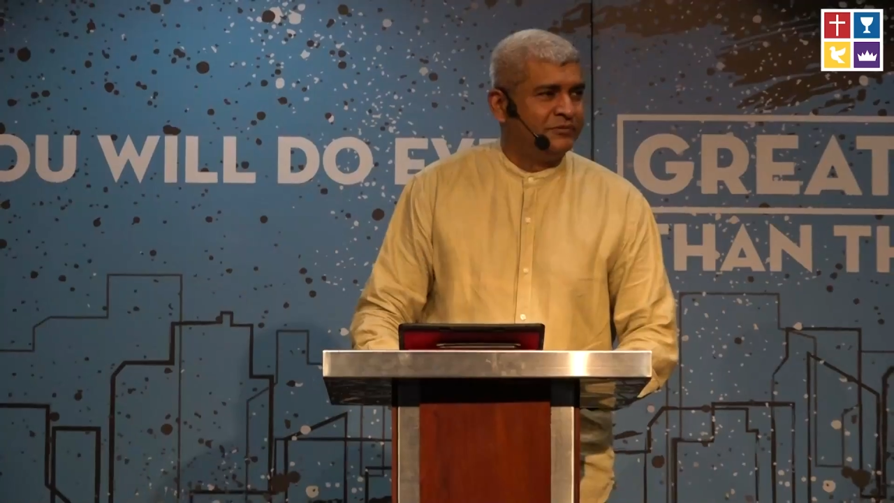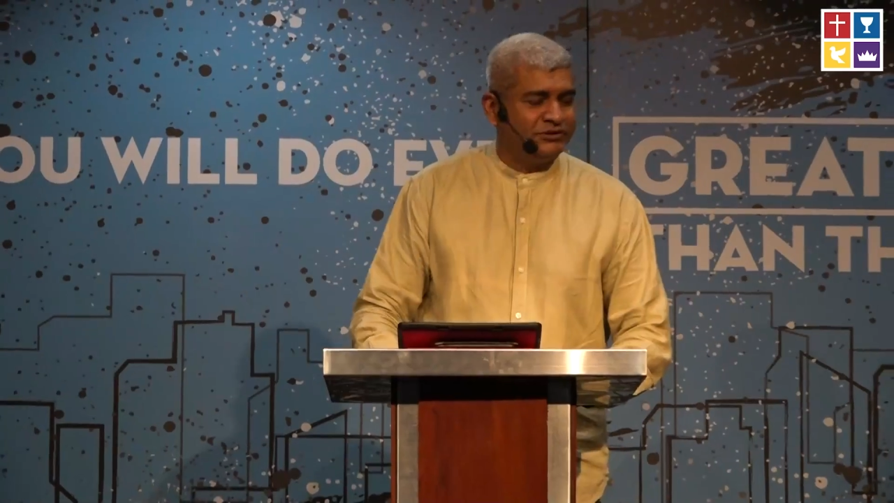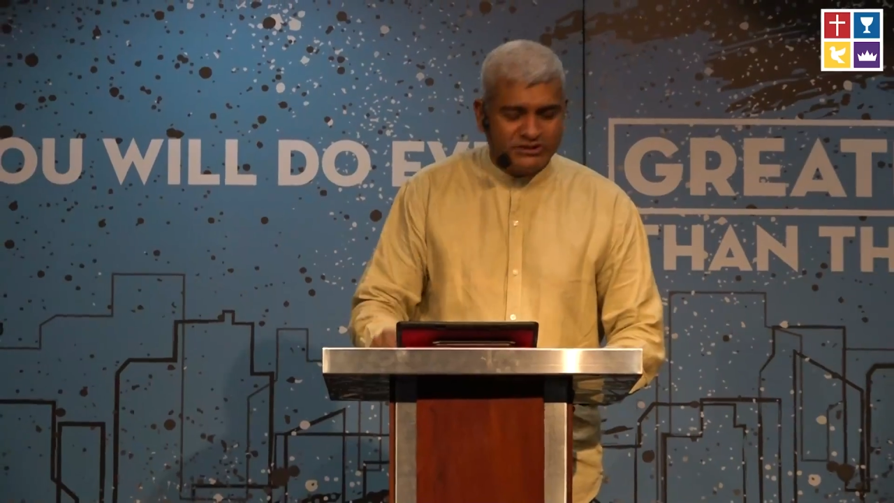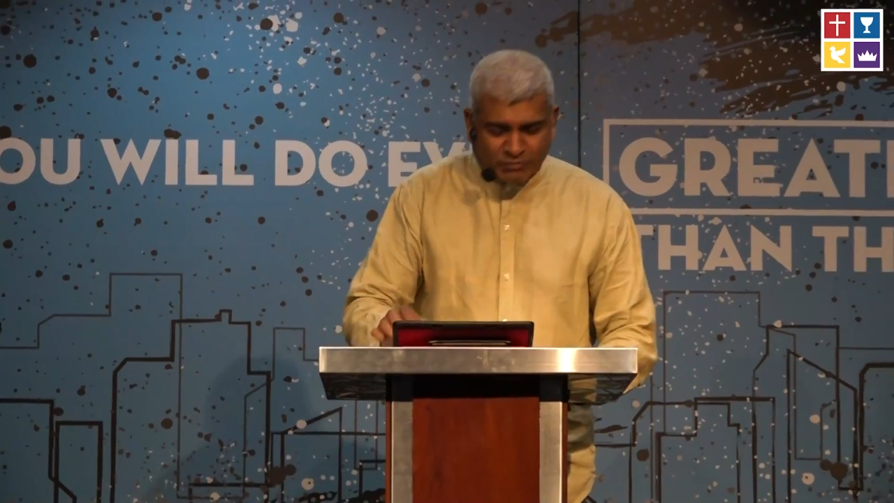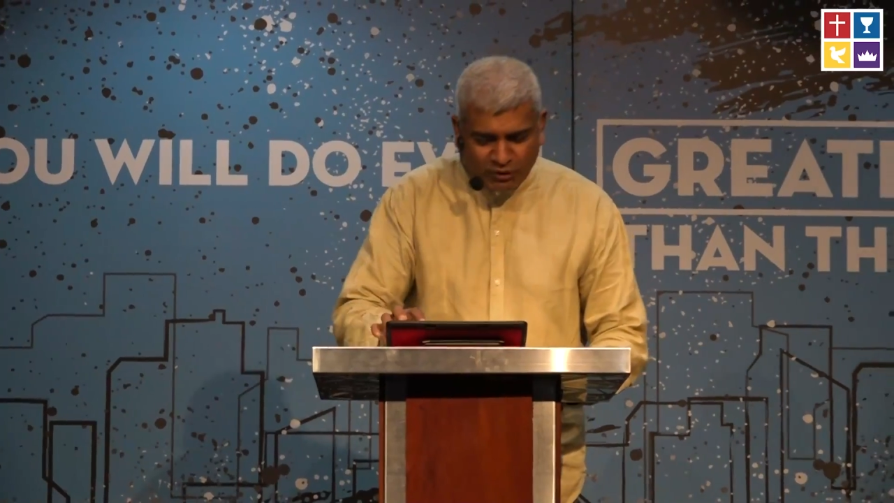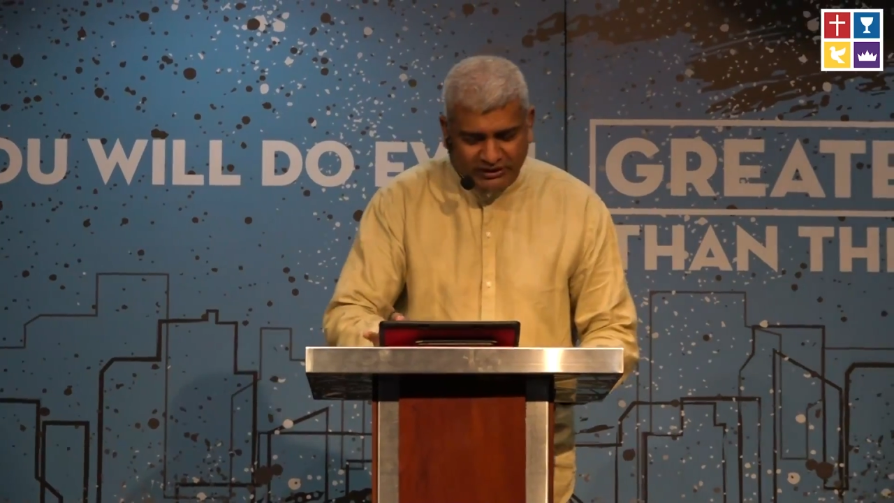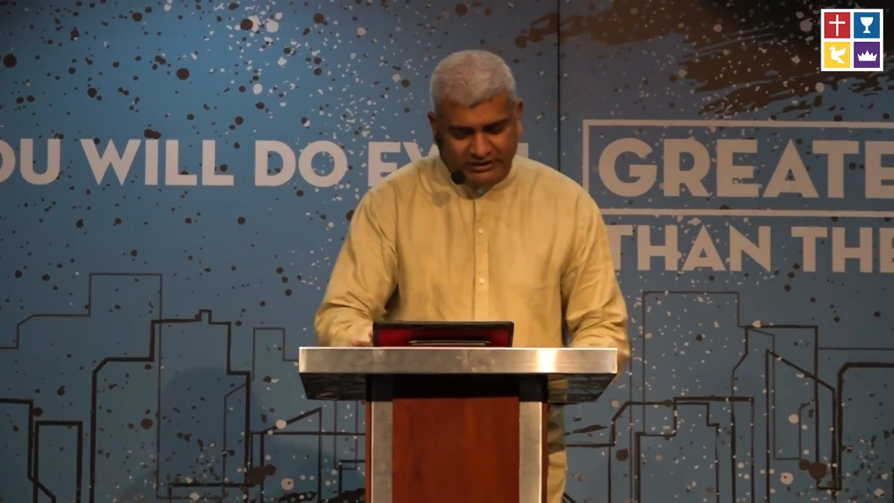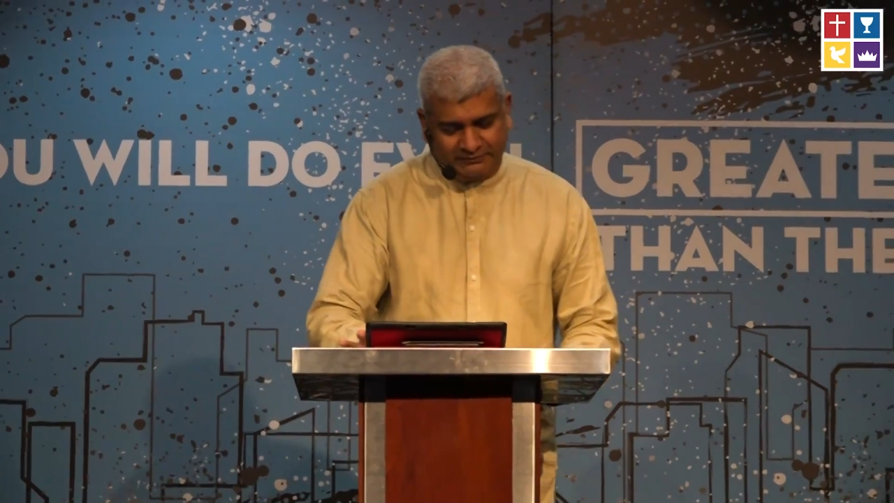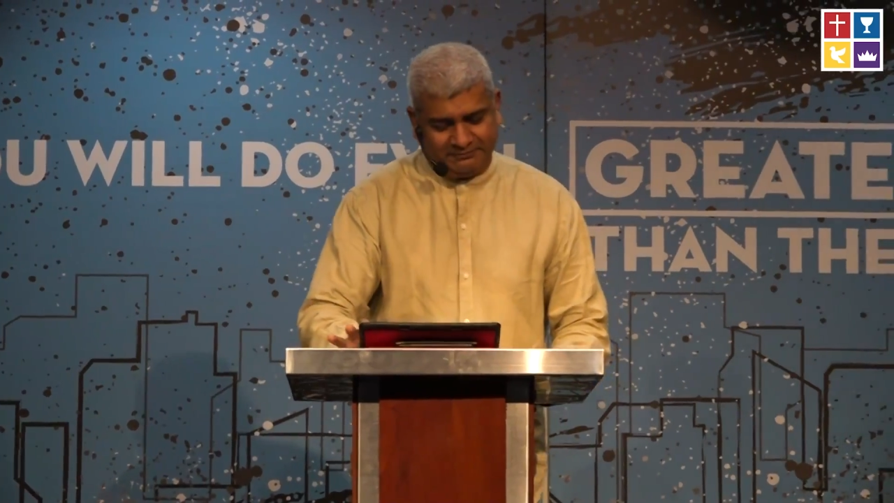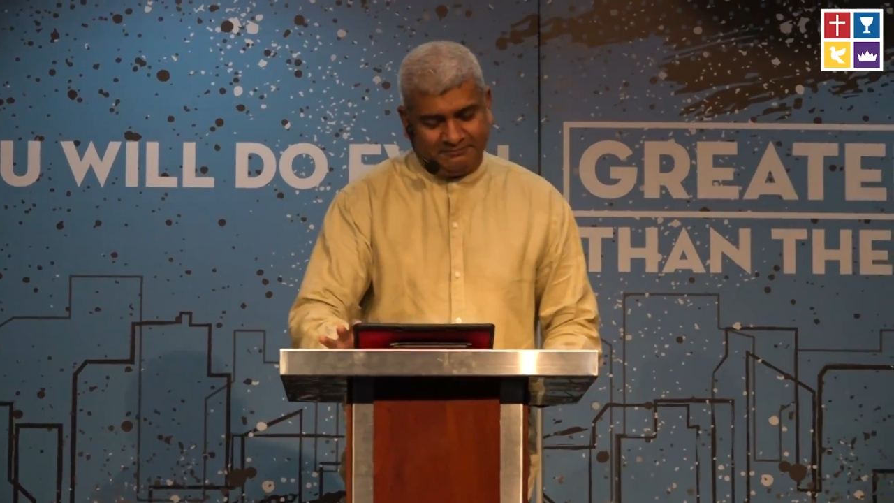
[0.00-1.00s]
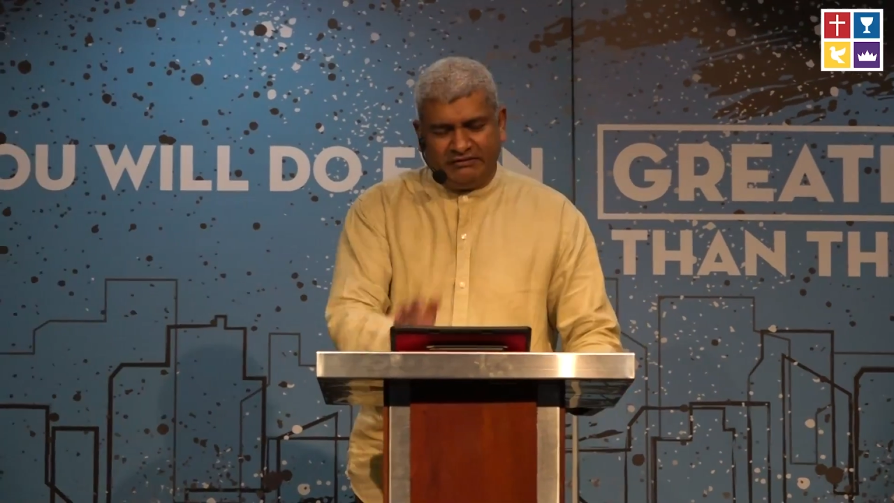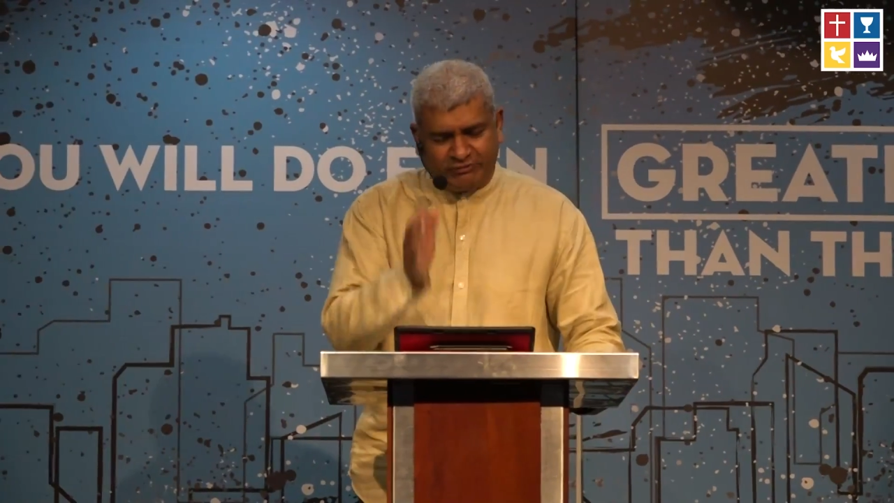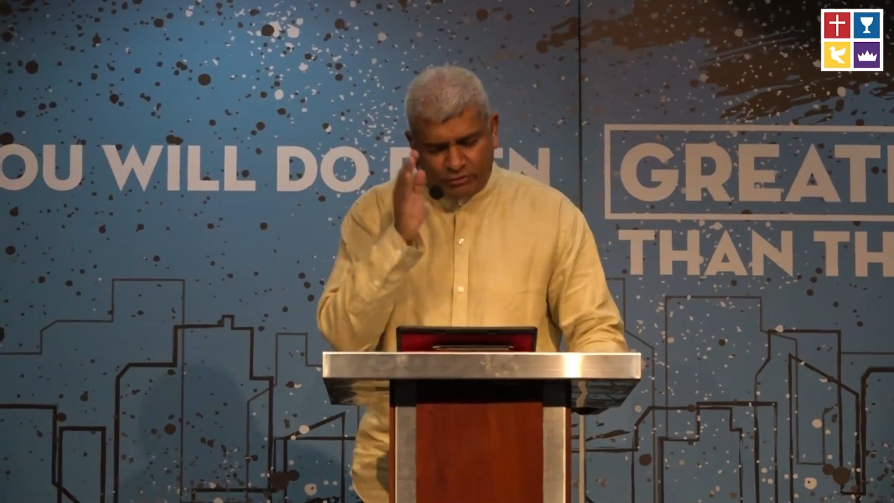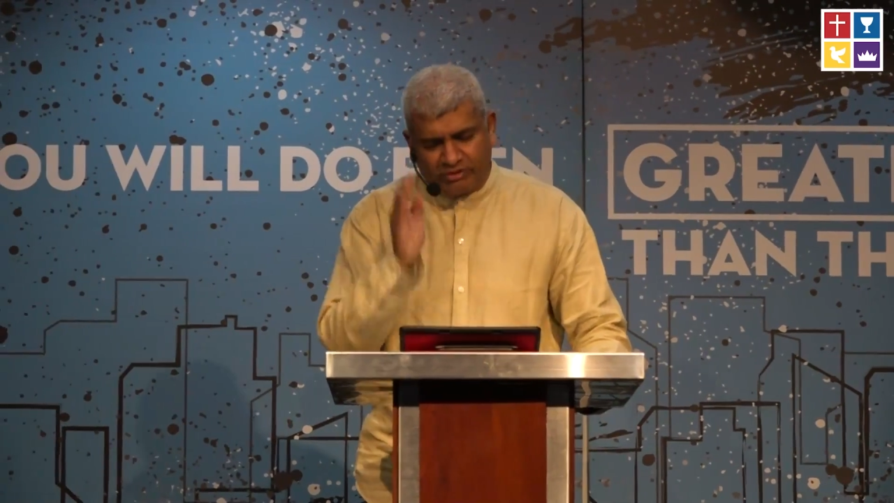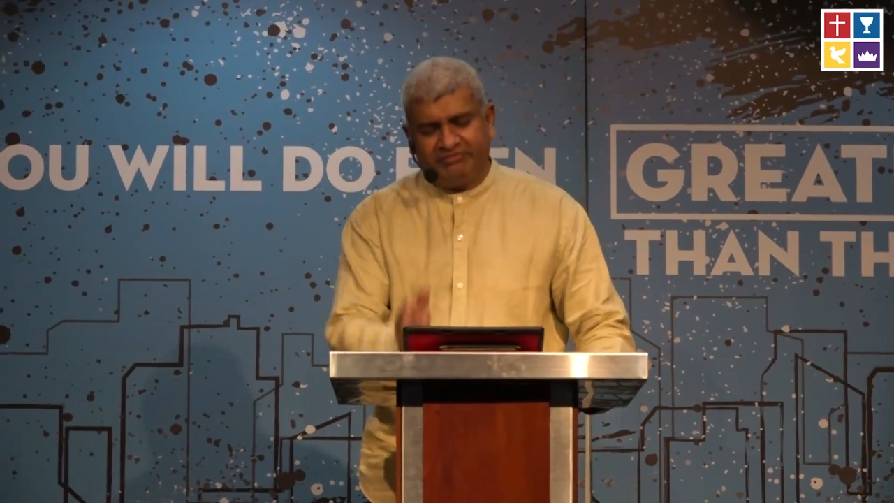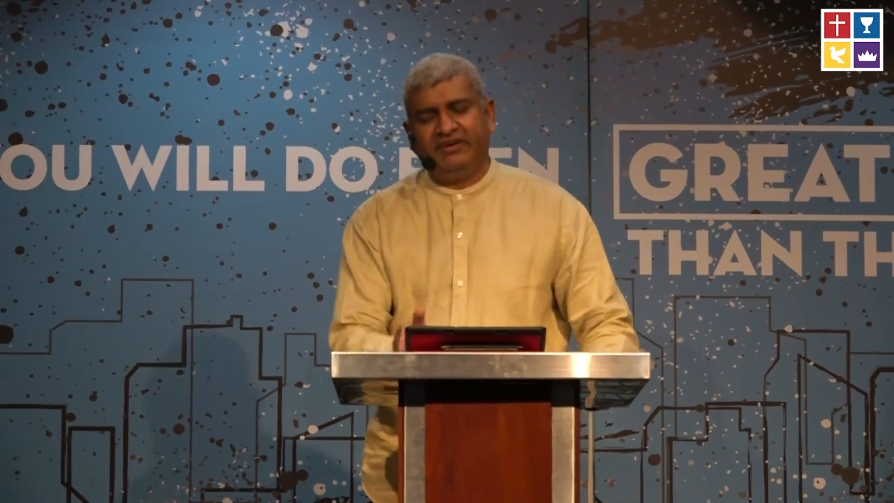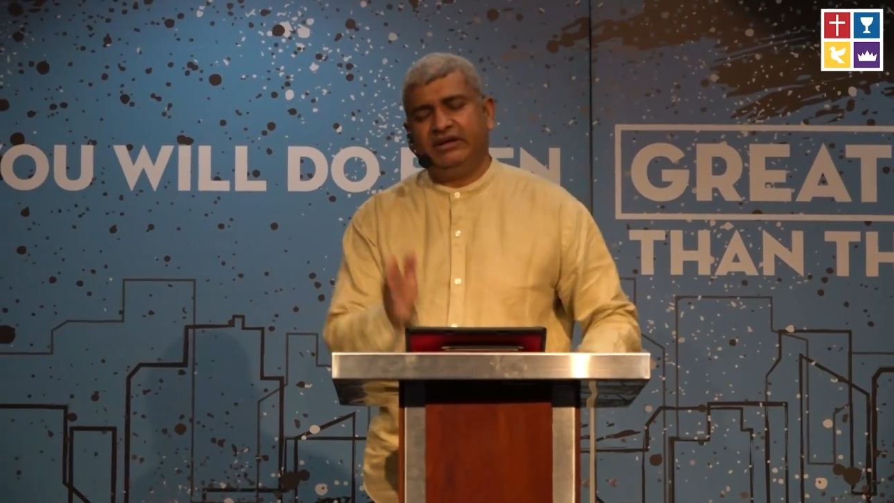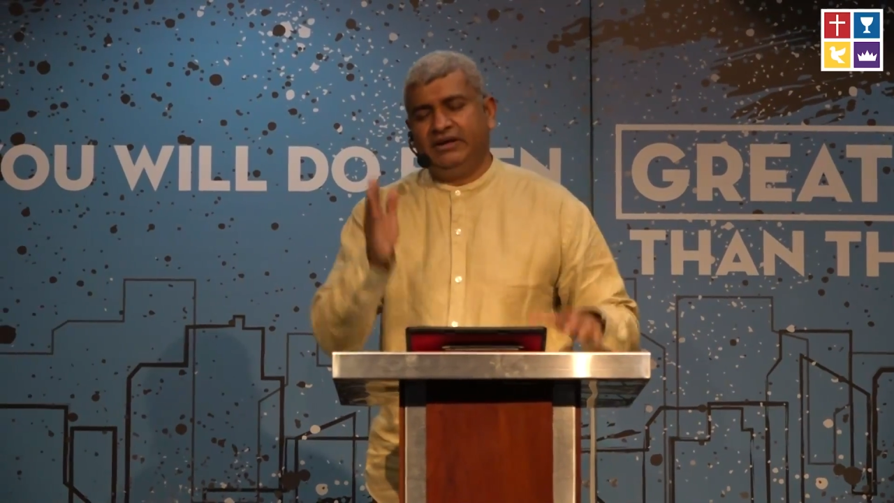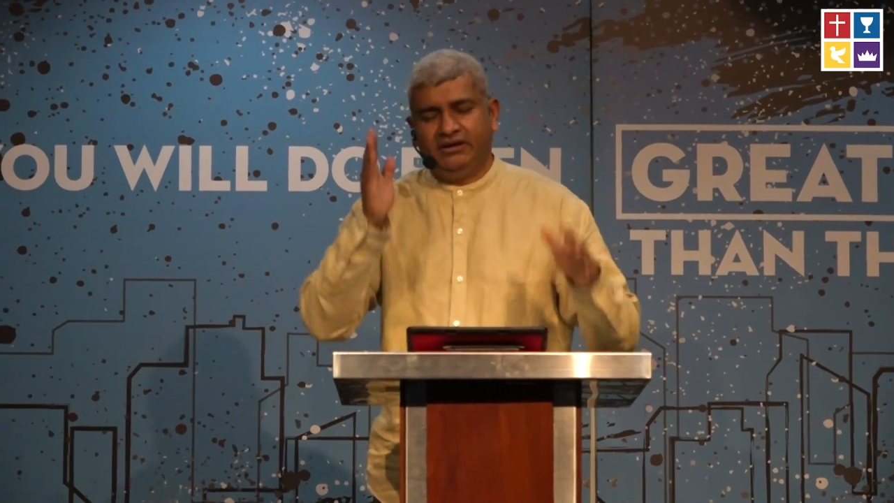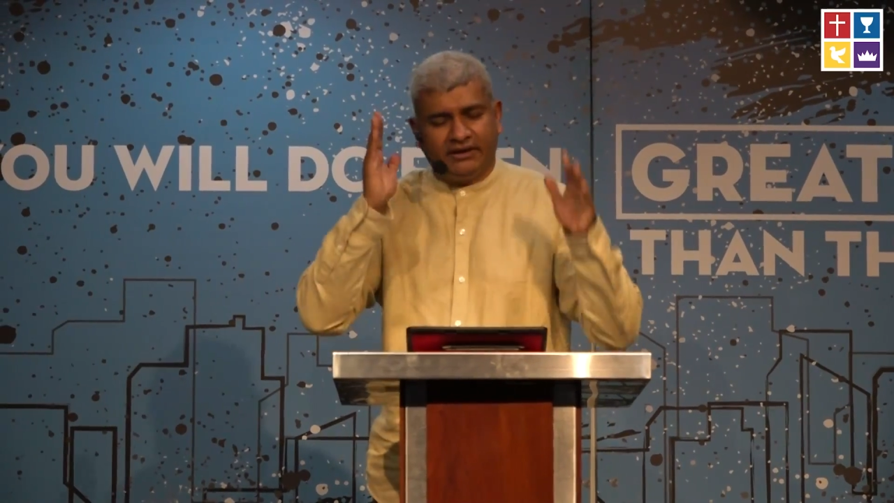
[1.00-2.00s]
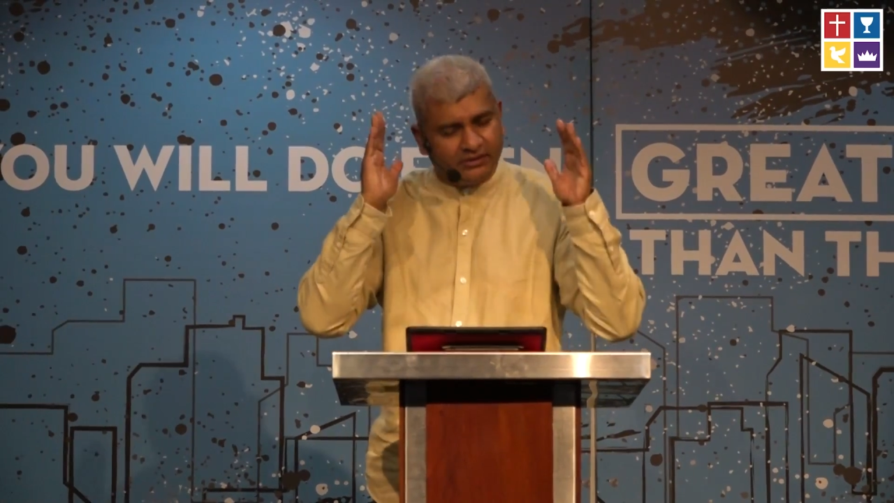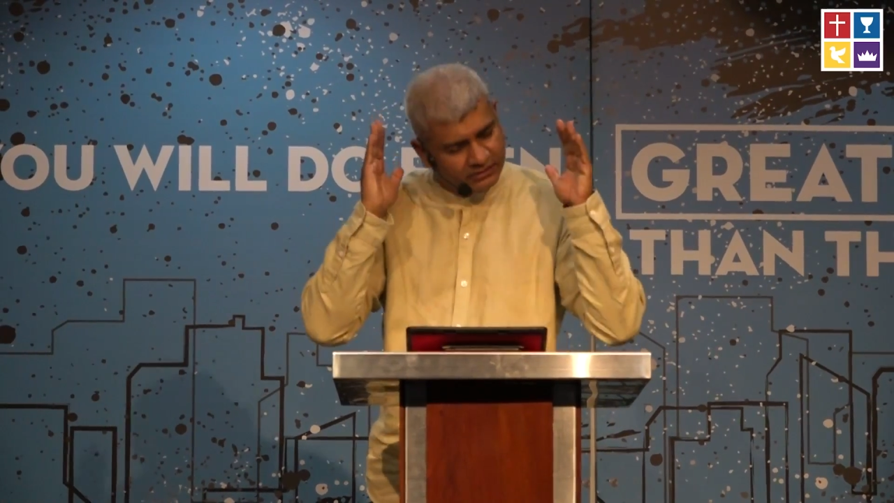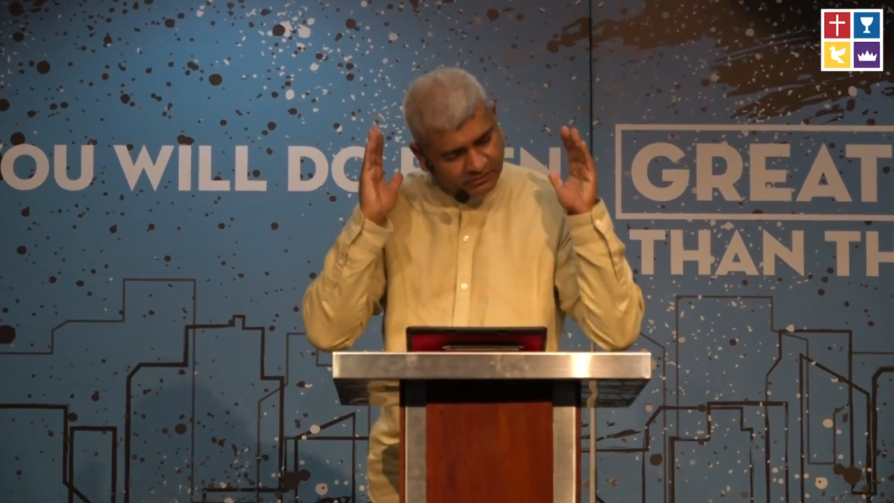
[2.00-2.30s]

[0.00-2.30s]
So this morning, if you are feeling like